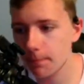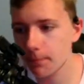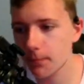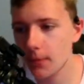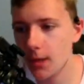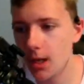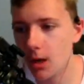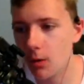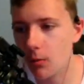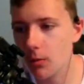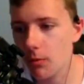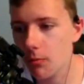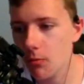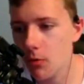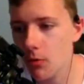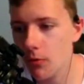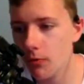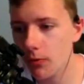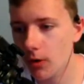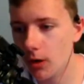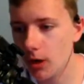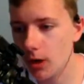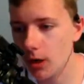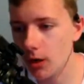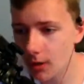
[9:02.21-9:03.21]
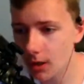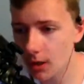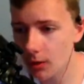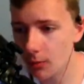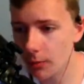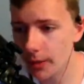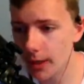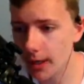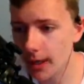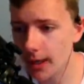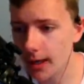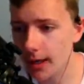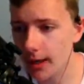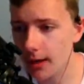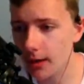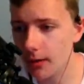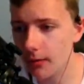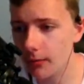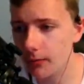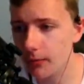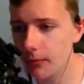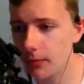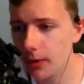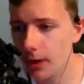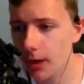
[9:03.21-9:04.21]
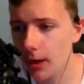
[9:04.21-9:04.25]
Now we move on, and we have